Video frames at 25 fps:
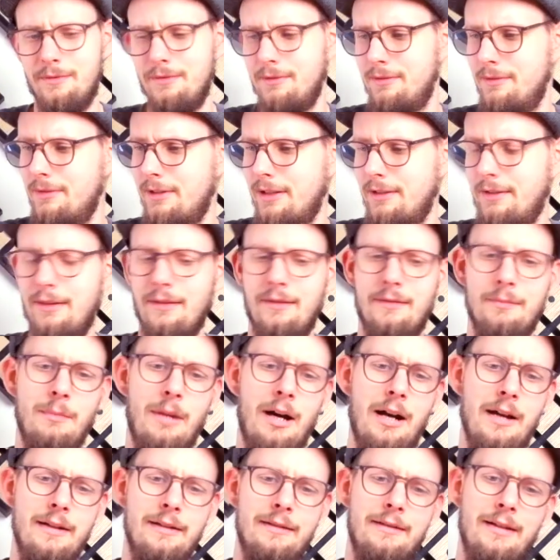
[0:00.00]
this is
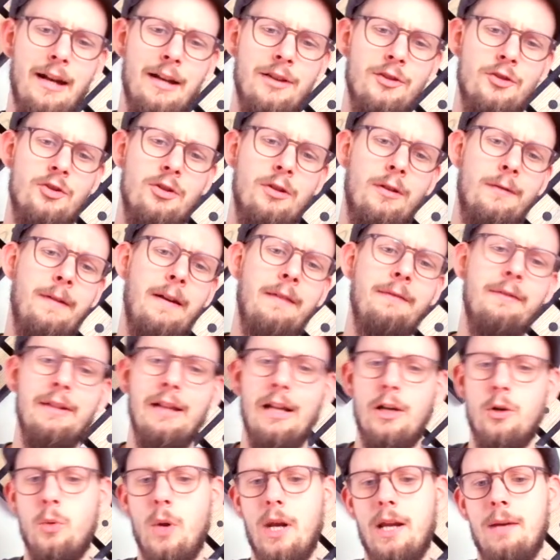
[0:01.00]
my intention of having
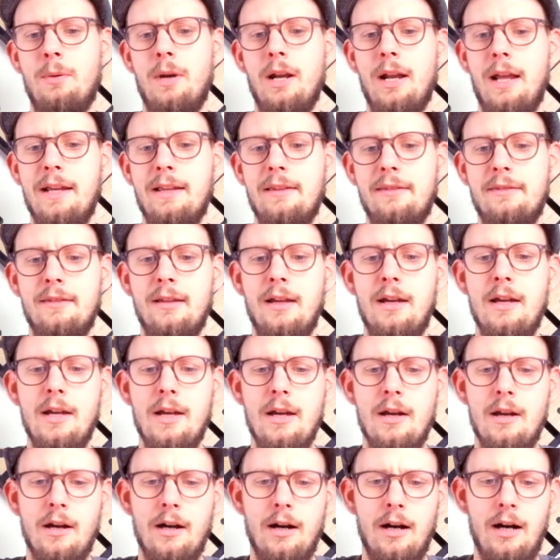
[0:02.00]
a quick release.
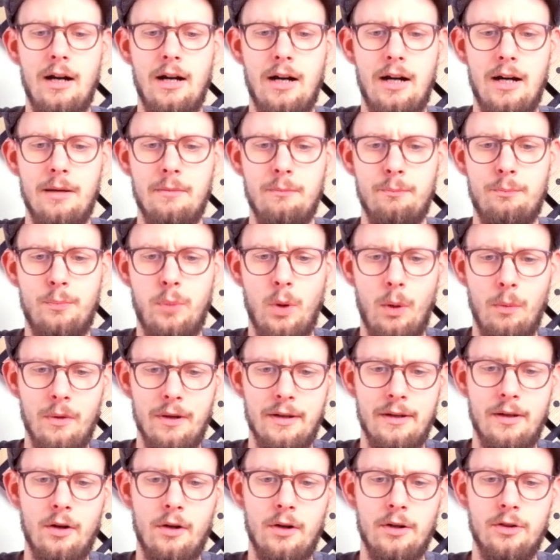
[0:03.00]
I'm
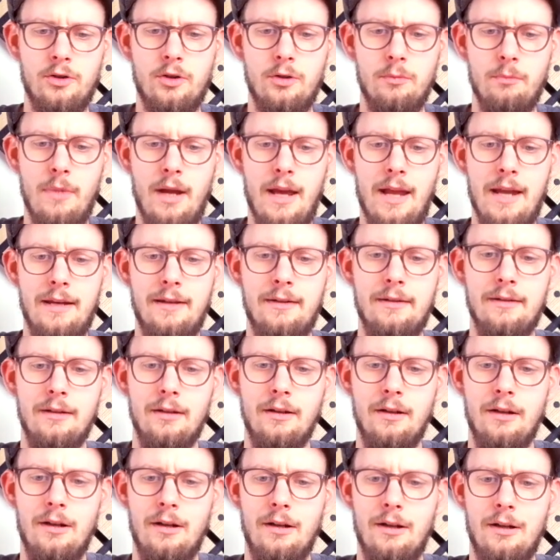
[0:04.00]
probably going to make
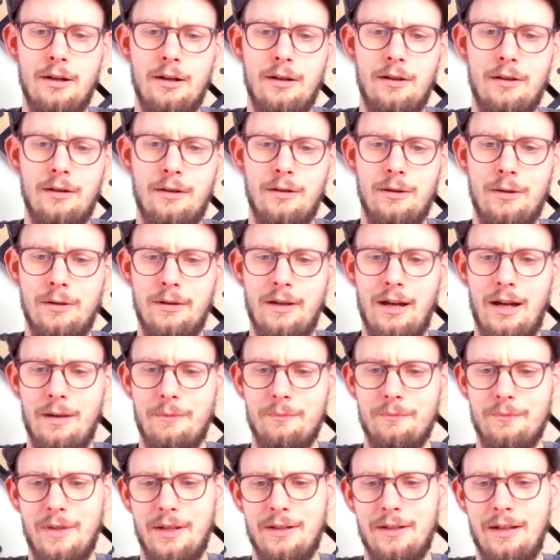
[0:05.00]

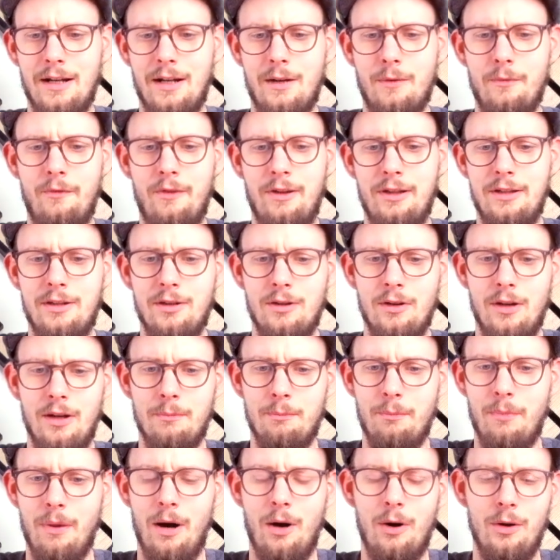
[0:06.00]
another video
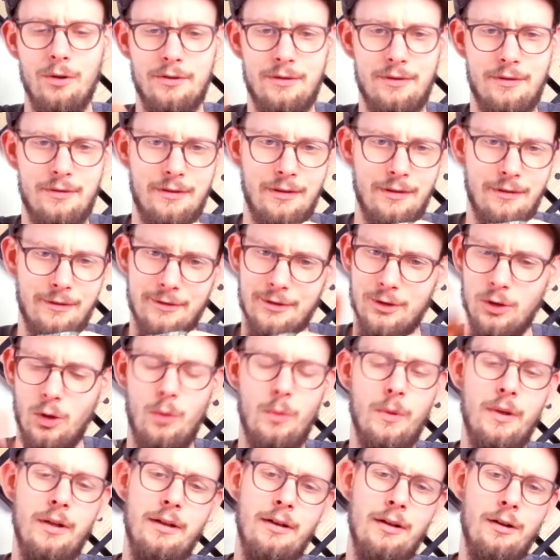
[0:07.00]
about the
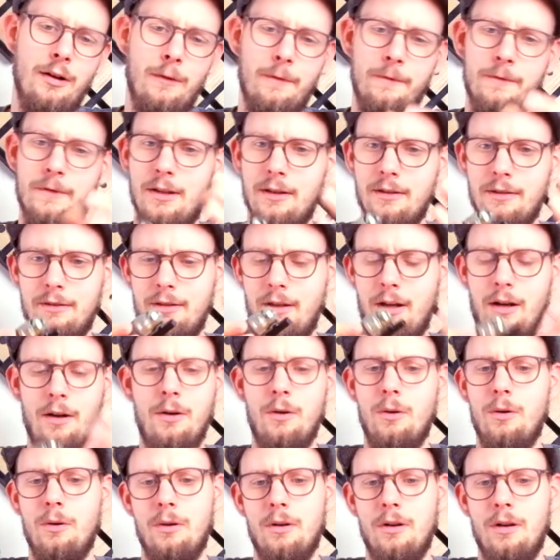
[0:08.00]
story of this
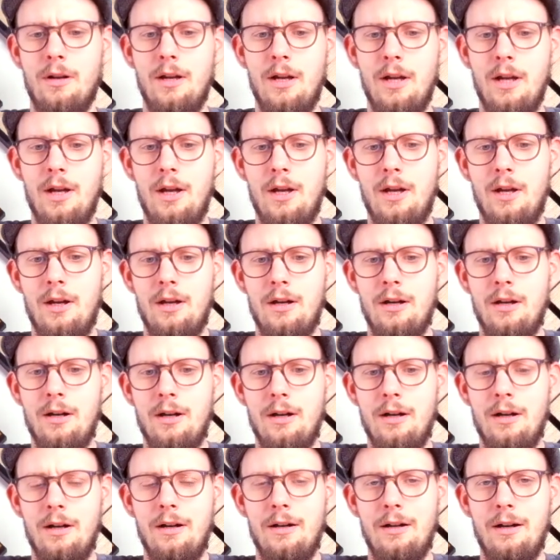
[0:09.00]
whole
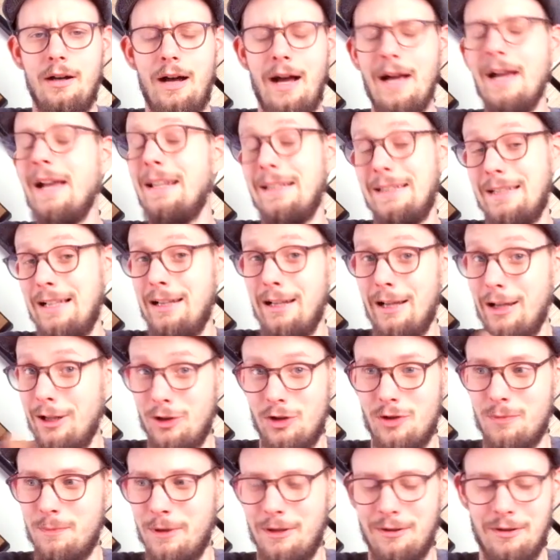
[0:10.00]
hi-hat
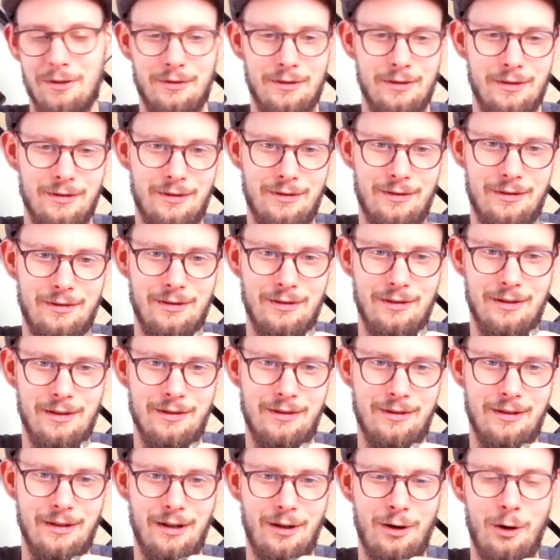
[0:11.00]
clutch, because
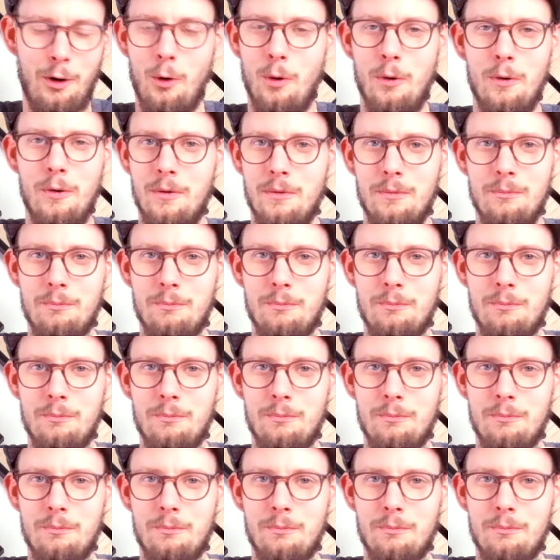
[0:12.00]
it's a whole